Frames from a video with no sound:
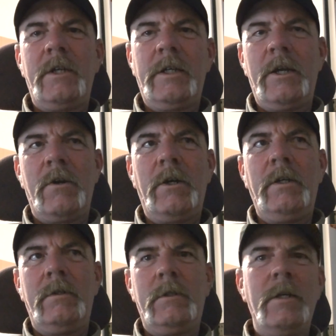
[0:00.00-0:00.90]
I carry
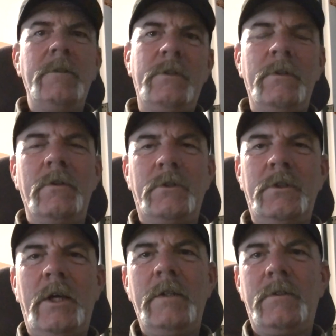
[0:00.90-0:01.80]
guns in those
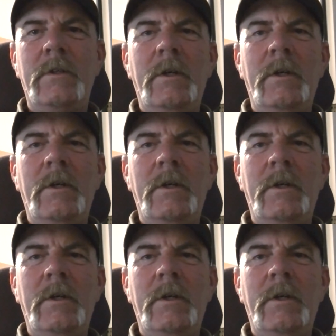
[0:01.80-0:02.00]
states.